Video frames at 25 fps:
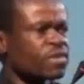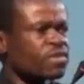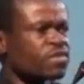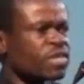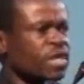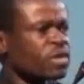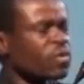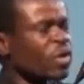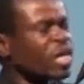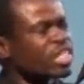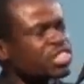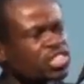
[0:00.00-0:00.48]

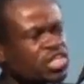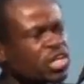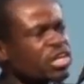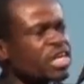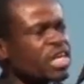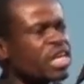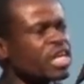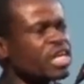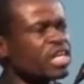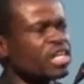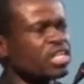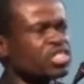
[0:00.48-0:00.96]
The question
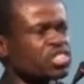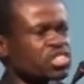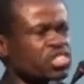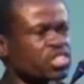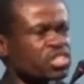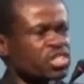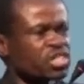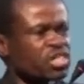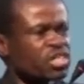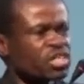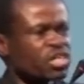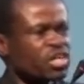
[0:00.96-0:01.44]

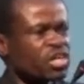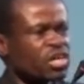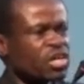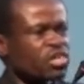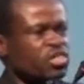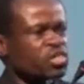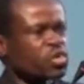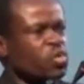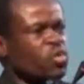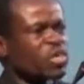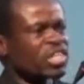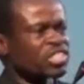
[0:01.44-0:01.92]
is,
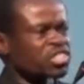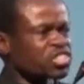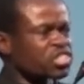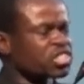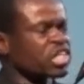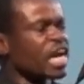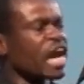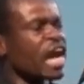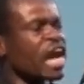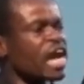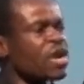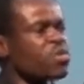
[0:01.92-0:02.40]
do we
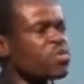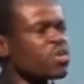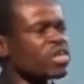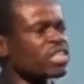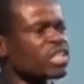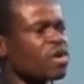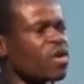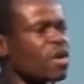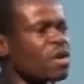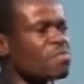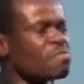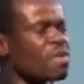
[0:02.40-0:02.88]
say
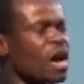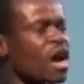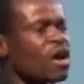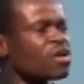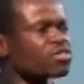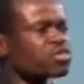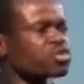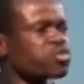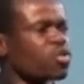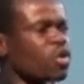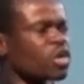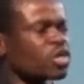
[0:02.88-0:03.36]
with our
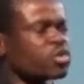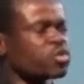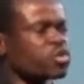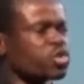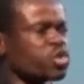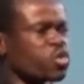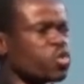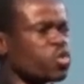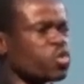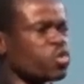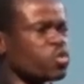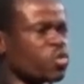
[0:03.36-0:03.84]
mouth
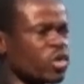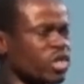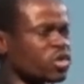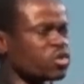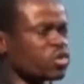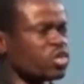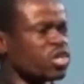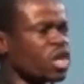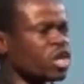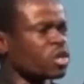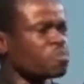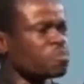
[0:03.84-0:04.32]
what we
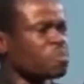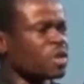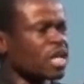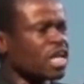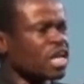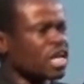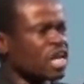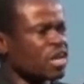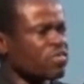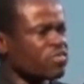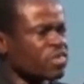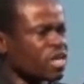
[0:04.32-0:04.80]
do not
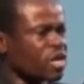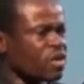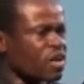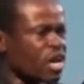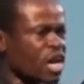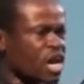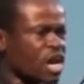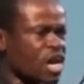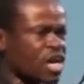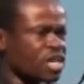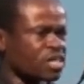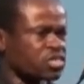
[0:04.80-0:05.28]
believe in our
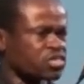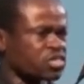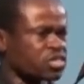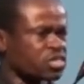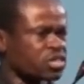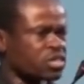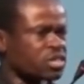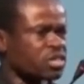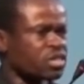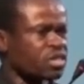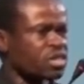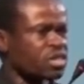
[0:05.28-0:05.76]
hearts?